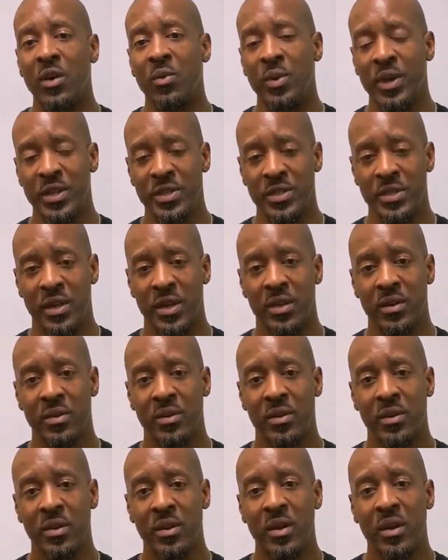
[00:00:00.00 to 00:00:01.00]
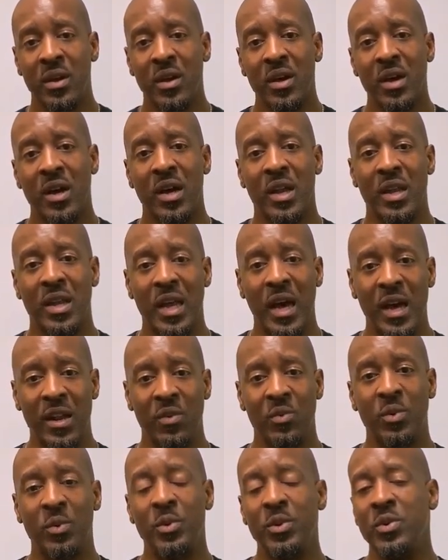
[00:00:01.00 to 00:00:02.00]
our Wing Chun. A lot
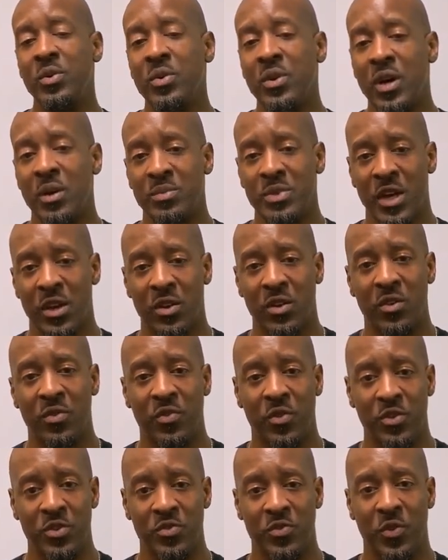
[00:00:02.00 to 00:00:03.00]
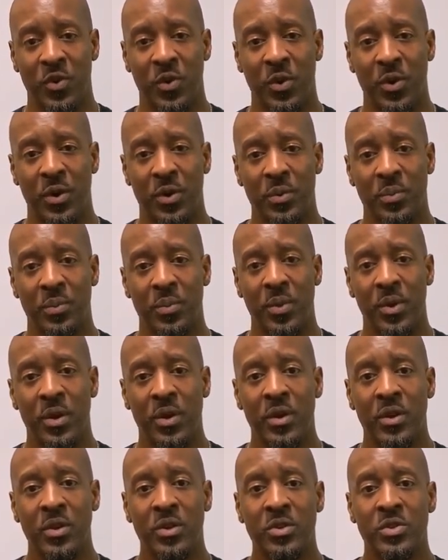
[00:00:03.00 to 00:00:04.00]
of what we do comes out of the first form.
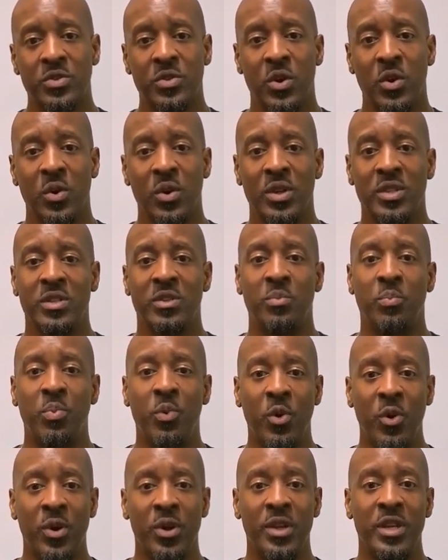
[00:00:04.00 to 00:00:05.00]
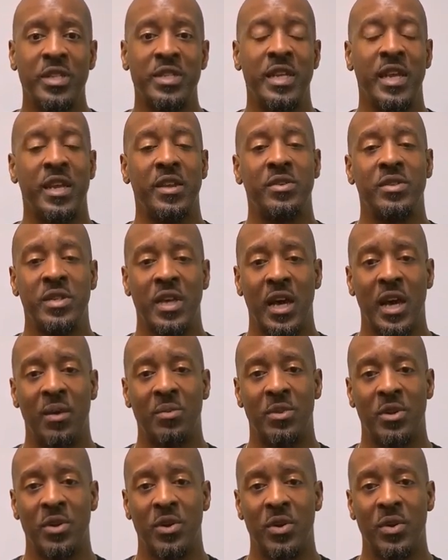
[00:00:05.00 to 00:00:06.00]
So it's important to take your
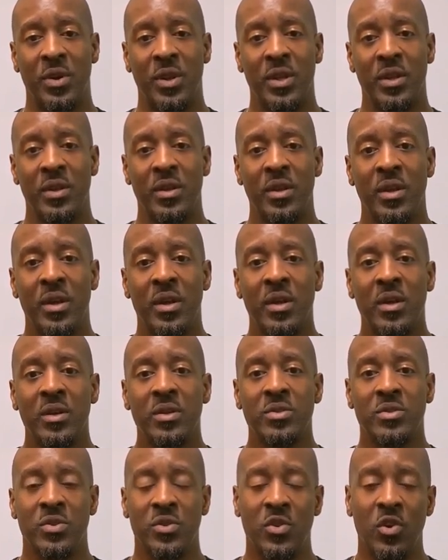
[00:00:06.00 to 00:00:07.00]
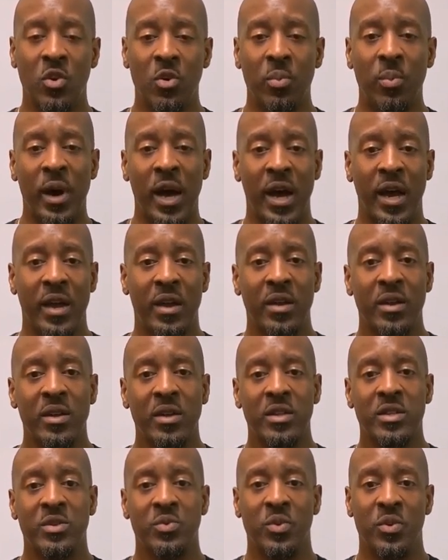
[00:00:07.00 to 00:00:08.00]
time to learn it, to go
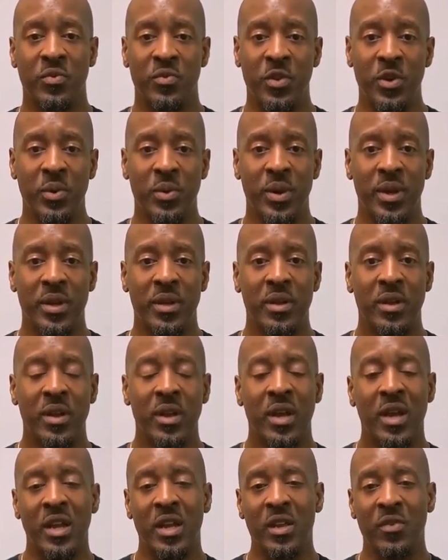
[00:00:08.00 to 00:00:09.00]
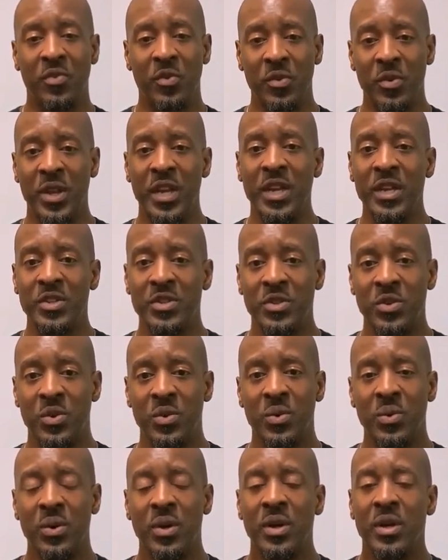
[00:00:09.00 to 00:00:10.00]
back, to review it, and if you need
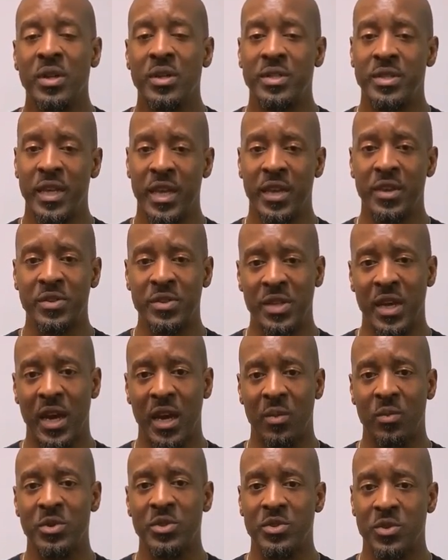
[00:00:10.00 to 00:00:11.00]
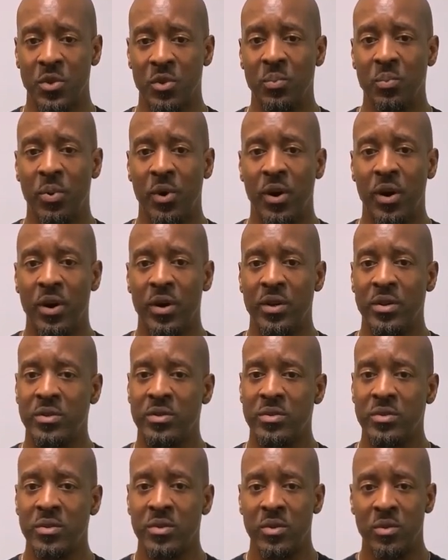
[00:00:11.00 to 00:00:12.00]
to, take your time with certain
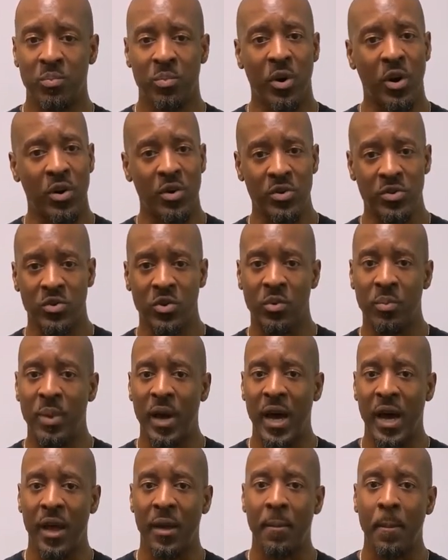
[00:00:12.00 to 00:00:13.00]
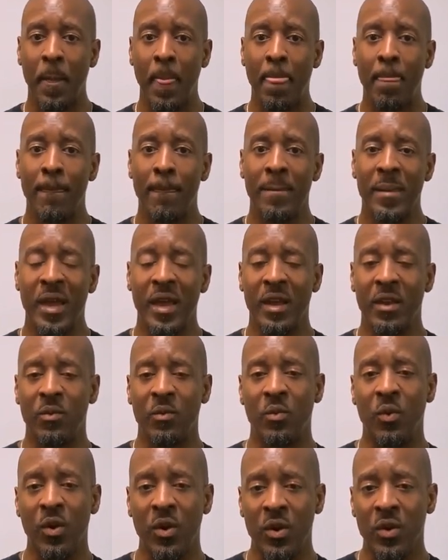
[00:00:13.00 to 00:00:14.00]
parts, pause, go back,
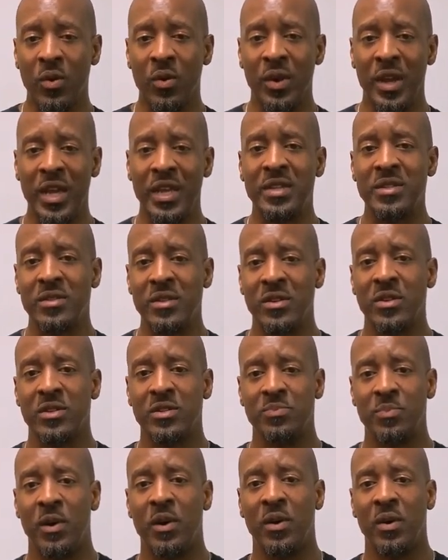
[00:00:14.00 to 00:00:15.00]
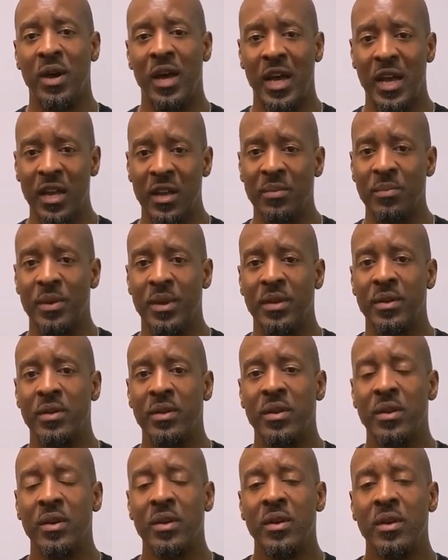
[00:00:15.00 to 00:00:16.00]
and work on each little small element,
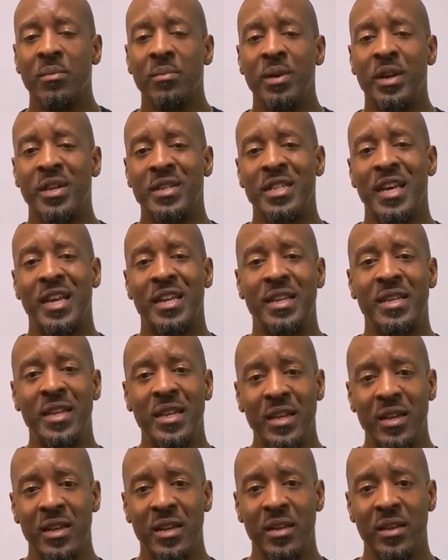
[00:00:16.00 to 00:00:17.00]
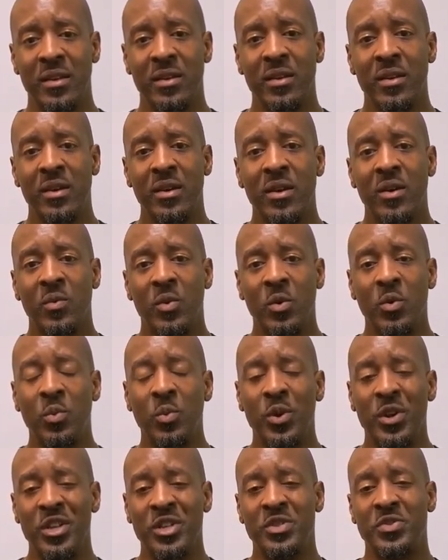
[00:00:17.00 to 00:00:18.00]
because ideally, we would
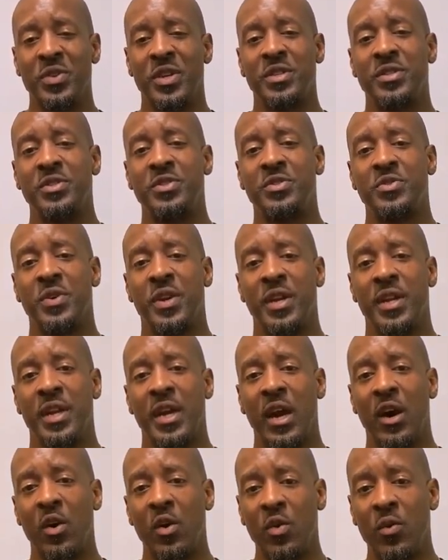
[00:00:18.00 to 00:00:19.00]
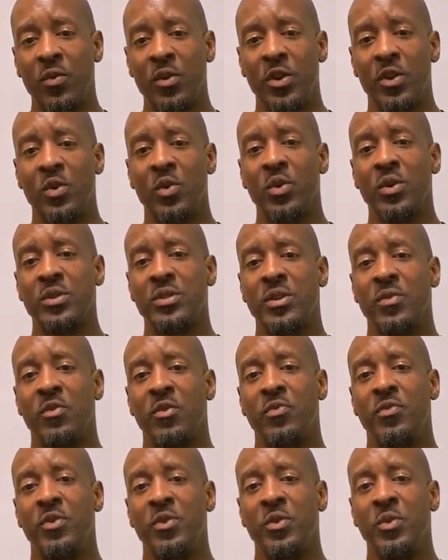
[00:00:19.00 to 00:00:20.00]
want to stretch this training out over the course of a
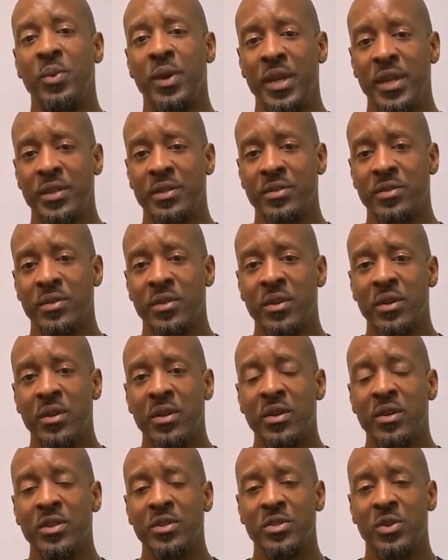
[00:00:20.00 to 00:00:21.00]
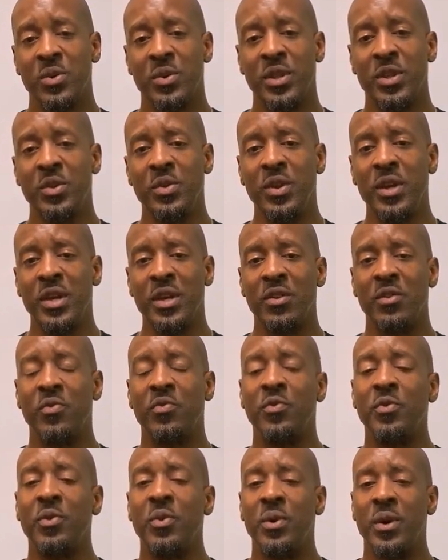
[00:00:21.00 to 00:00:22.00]
few weeks so that you can get a
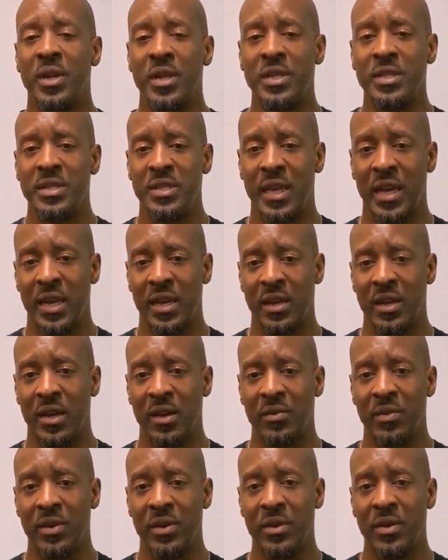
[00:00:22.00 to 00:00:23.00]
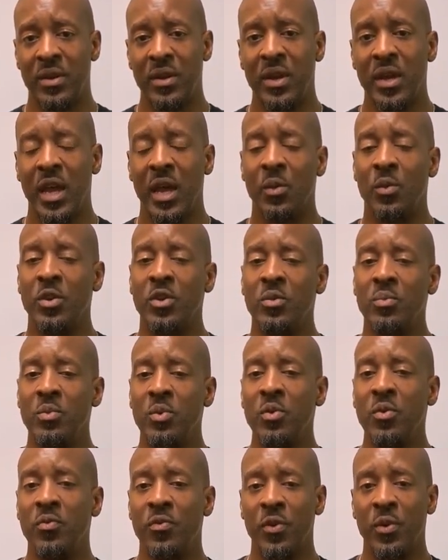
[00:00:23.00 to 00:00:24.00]
full understanding of it, and when you
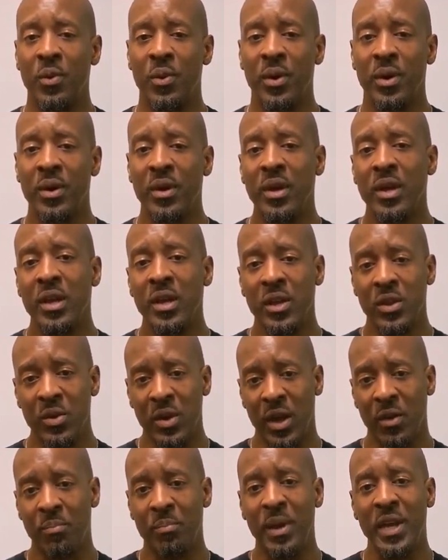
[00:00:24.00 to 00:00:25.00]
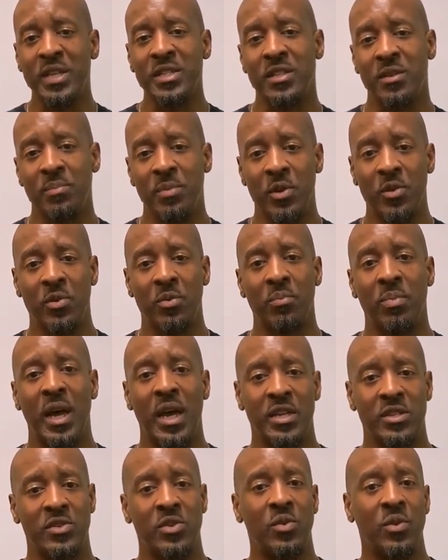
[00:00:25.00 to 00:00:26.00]
move forward, you have basic building
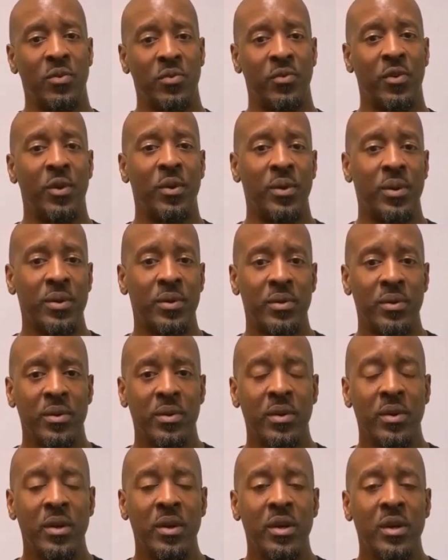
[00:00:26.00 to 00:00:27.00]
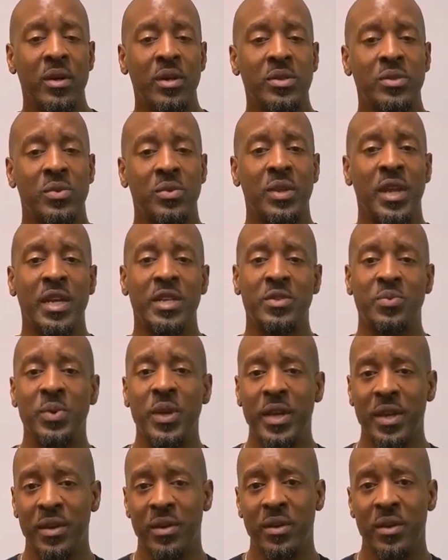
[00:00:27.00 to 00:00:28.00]
blocks going forward. So next
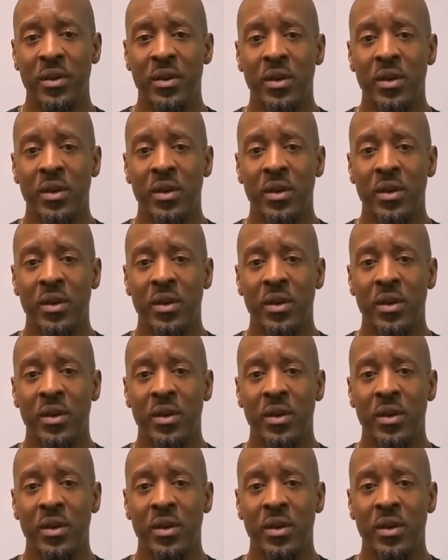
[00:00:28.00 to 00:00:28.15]
week,